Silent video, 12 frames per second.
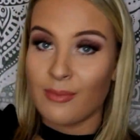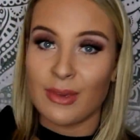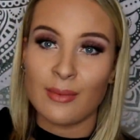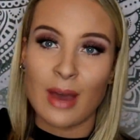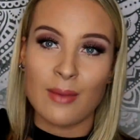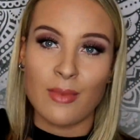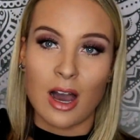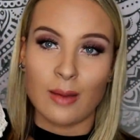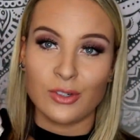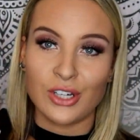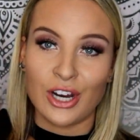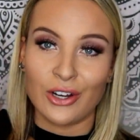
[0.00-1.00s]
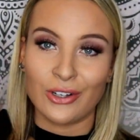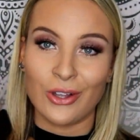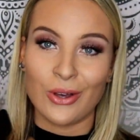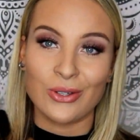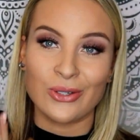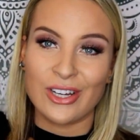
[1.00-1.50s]
Me and my mom share
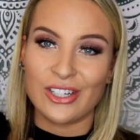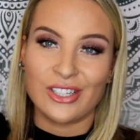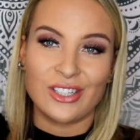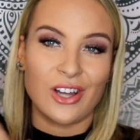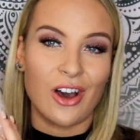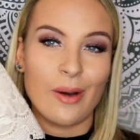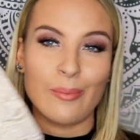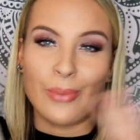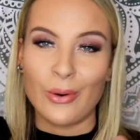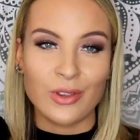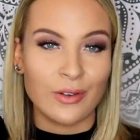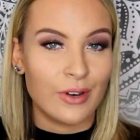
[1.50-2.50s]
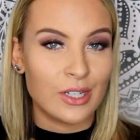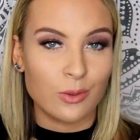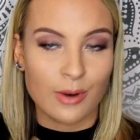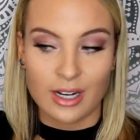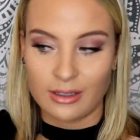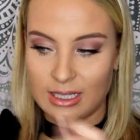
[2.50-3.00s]
clothes, so I just saw both of us
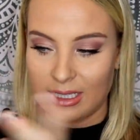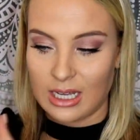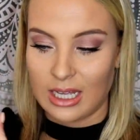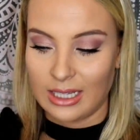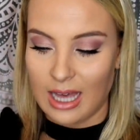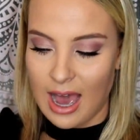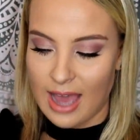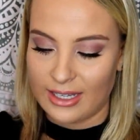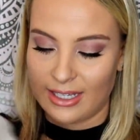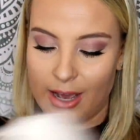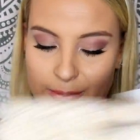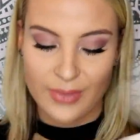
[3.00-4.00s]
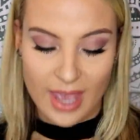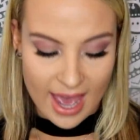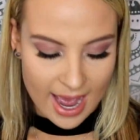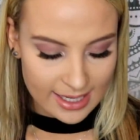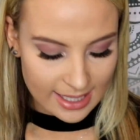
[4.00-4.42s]
wearing this a lot, so had